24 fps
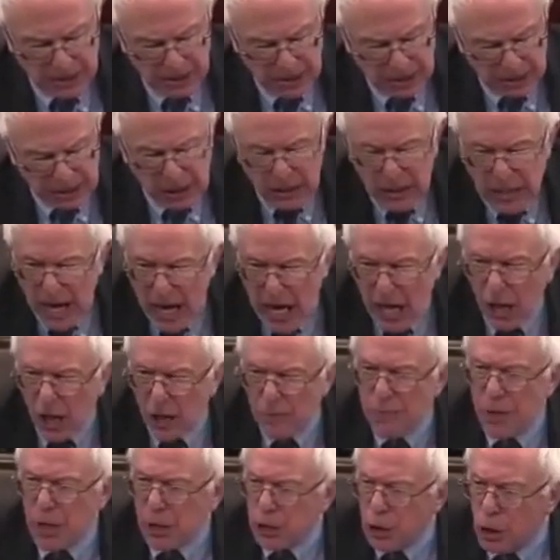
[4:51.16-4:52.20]
to tell
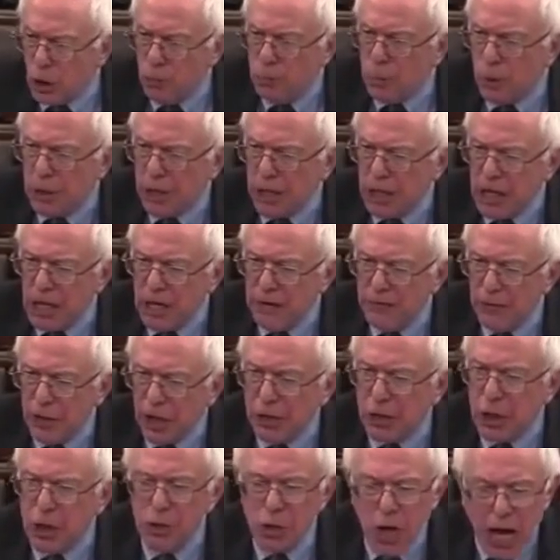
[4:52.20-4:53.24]
him that you believe
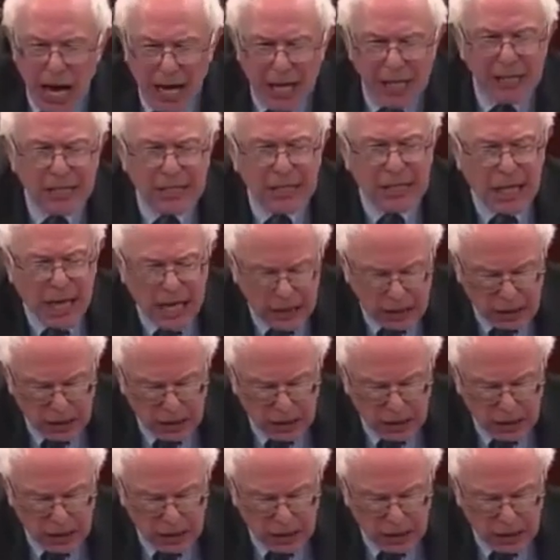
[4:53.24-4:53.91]
that the United States